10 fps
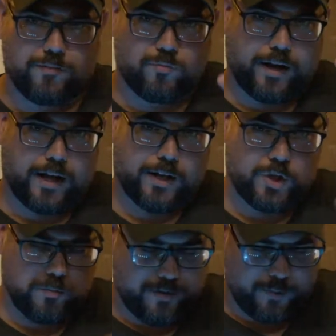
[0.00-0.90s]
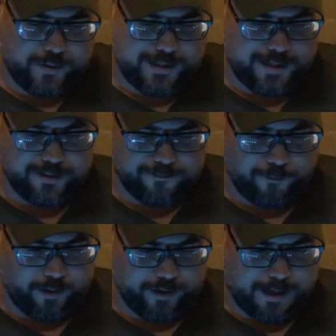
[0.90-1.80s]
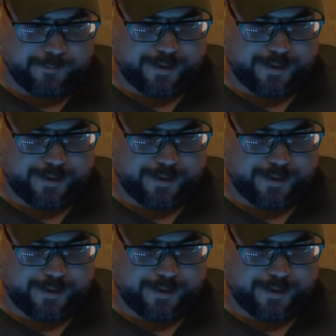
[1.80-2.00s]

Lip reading: right kind of humor that we need for a game